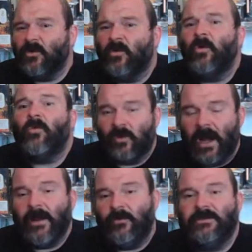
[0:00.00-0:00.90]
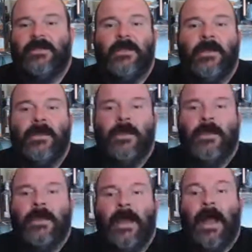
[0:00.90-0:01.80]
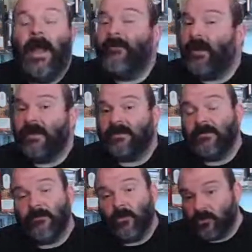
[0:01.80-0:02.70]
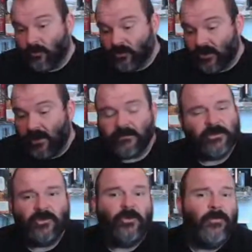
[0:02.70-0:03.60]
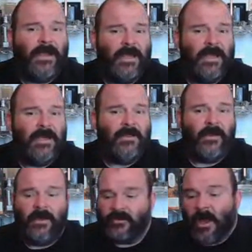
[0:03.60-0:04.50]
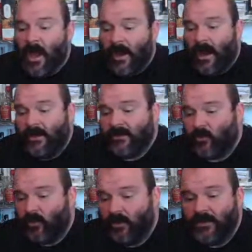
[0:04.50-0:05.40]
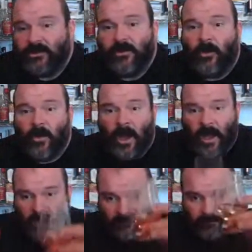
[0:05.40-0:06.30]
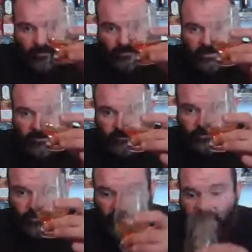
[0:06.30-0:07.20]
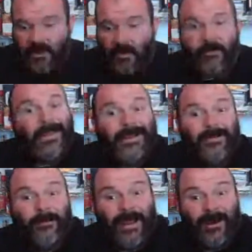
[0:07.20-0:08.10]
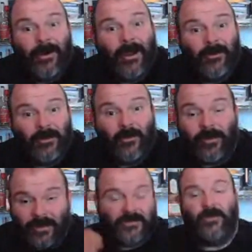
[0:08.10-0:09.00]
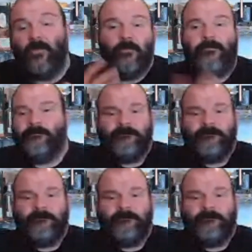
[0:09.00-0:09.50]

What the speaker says: traditional rye whiskey. I've asked them multiple times, do you make anything else? And I just want to let you know, I have both samples right here. I'm letting them air out a little bit. So